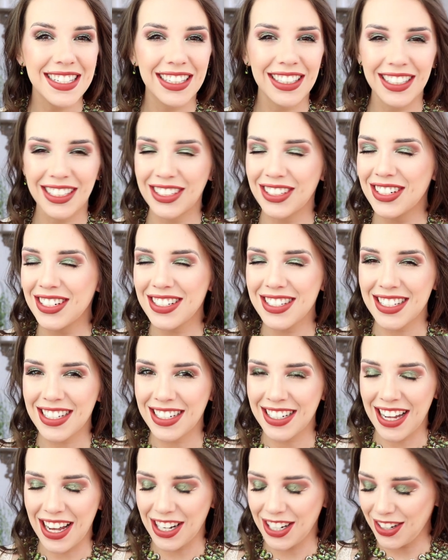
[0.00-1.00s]
glitters
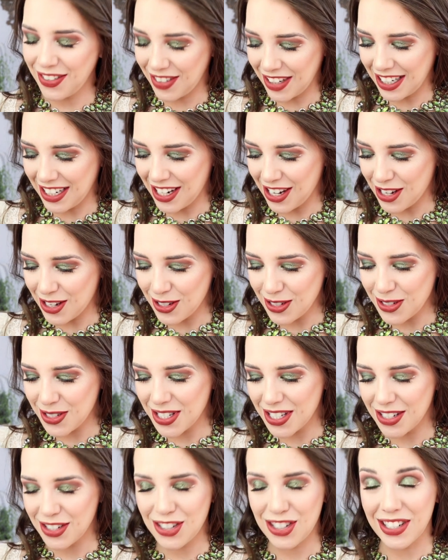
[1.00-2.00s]
in any
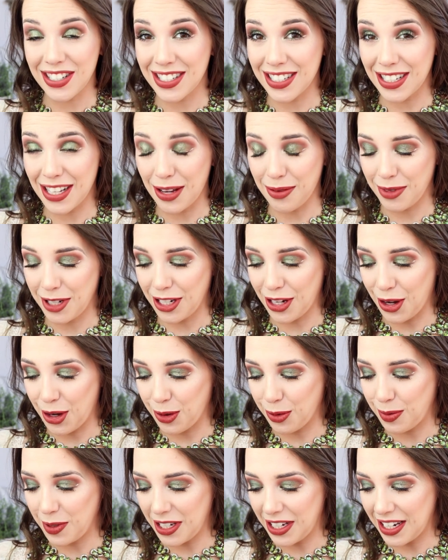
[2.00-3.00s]
videos, just let me
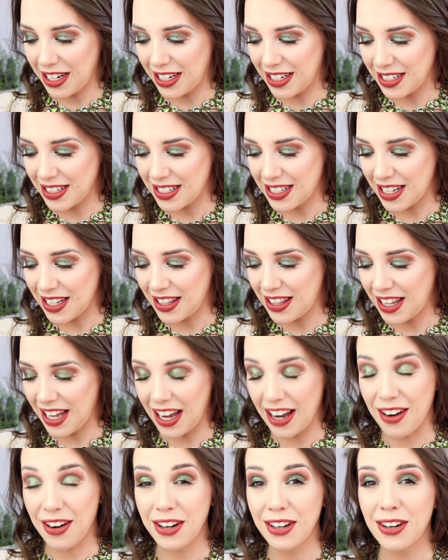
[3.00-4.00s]
know because
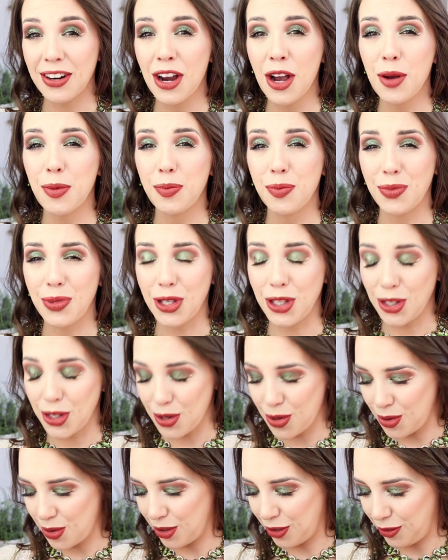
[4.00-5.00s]
they are
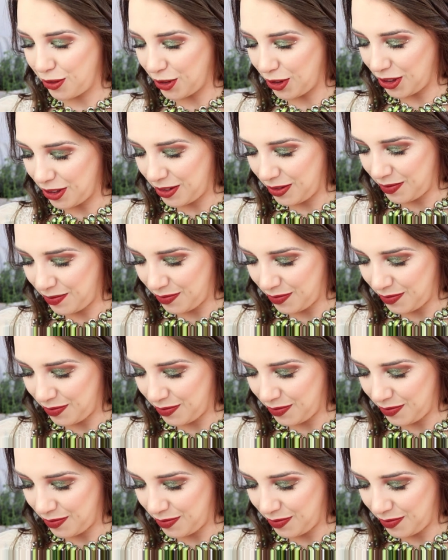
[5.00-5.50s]
beautiful.